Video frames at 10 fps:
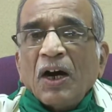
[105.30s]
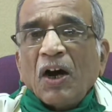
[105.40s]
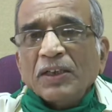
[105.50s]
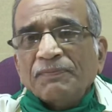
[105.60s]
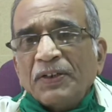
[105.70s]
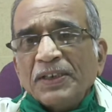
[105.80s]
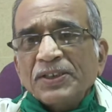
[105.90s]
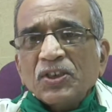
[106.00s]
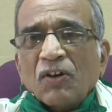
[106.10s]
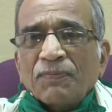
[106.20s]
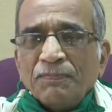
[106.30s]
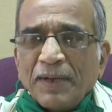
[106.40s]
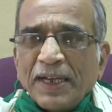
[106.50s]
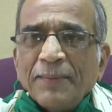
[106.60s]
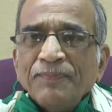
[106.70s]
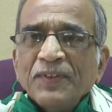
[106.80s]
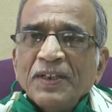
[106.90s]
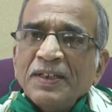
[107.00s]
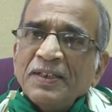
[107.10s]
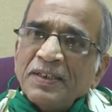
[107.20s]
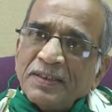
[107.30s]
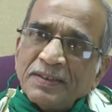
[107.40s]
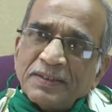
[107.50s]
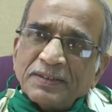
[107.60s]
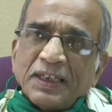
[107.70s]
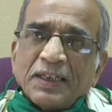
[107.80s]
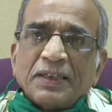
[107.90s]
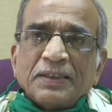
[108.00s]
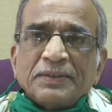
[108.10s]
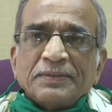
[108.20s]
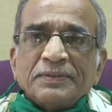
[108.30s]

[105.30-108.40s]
On 1st of May, the